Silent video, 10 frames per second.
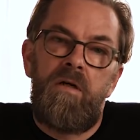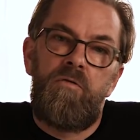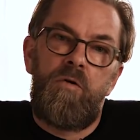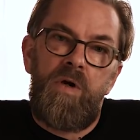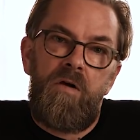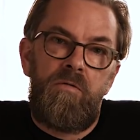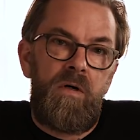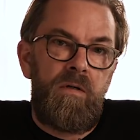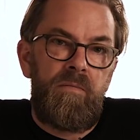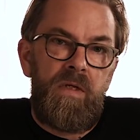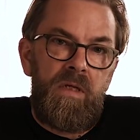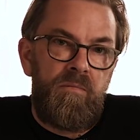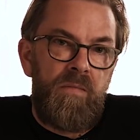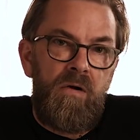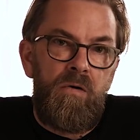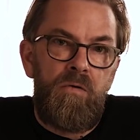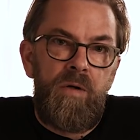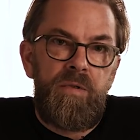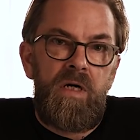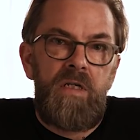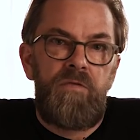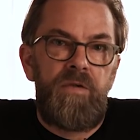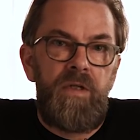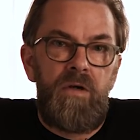one by one. My whole website is free.